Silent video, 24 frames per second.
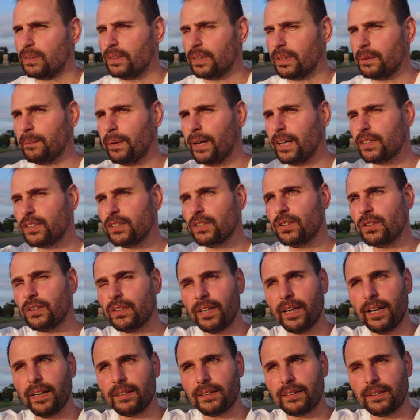Imagine
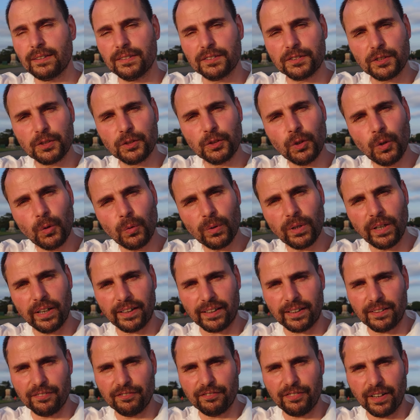that
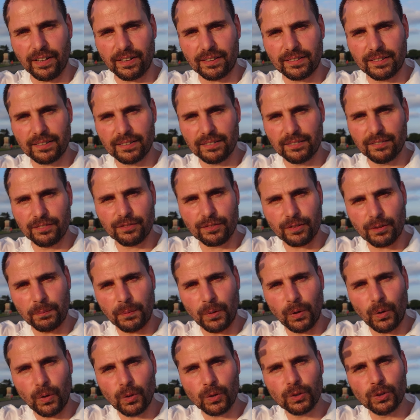snow-like effect from
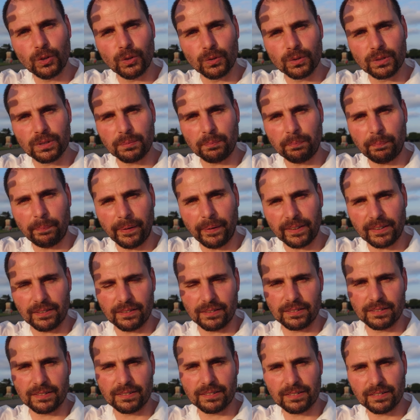all those
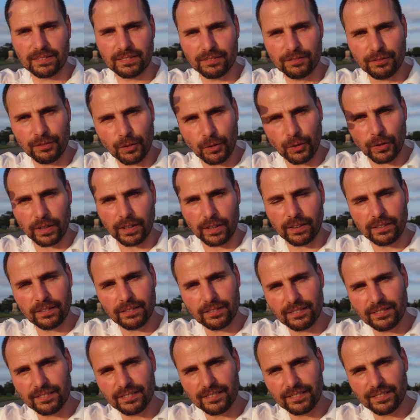petals falling
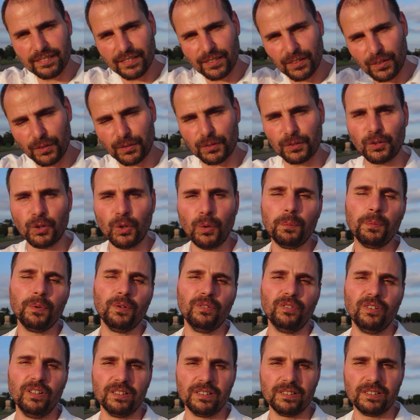on top
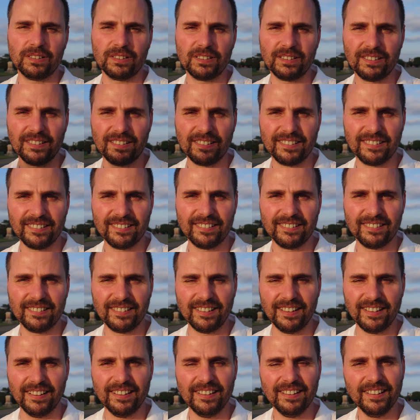of us.
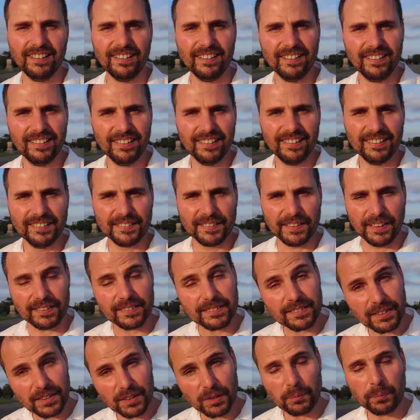Yeah,
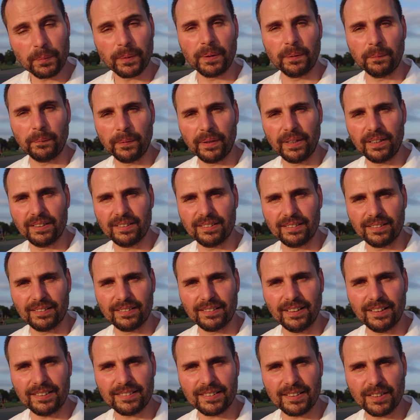that's gonna be amazing.
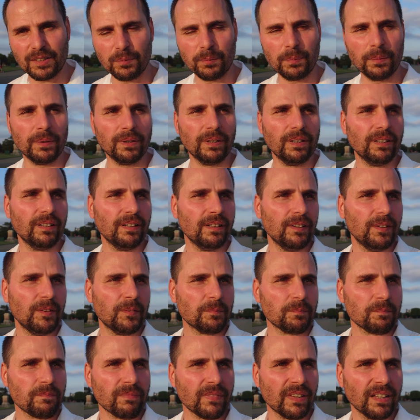That's
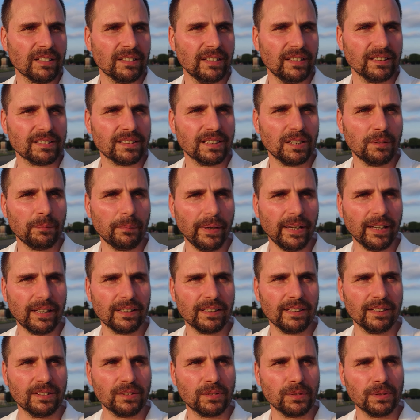gonna make
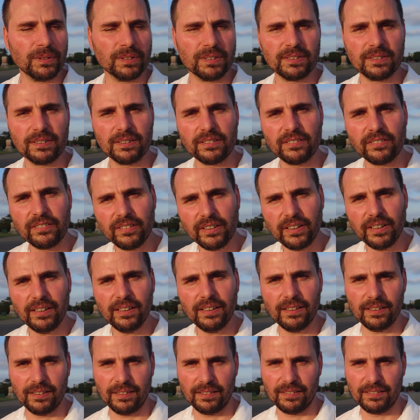it into a
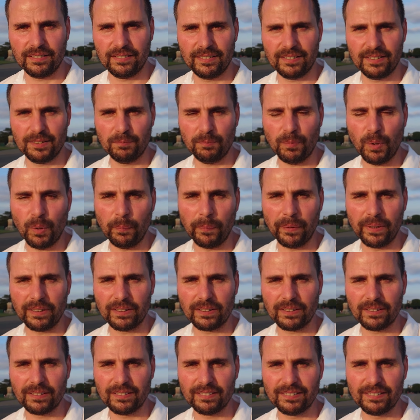serene moment,